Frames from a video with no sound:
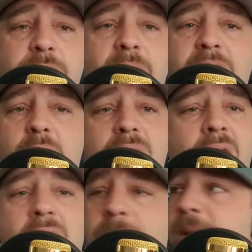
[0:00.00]
further I go
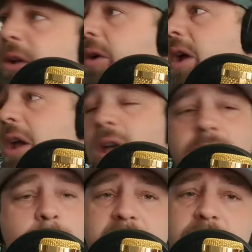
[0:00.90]
along, the bigger
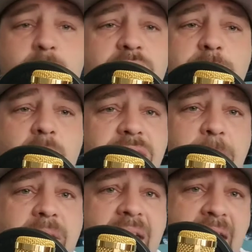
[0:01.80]
the question marks
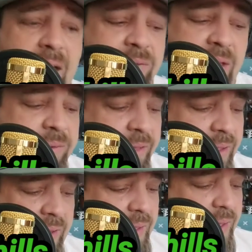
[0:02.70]
I'm going to have,
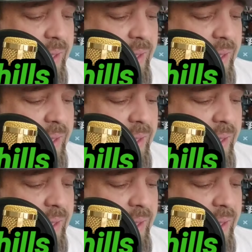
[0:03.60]
definitely.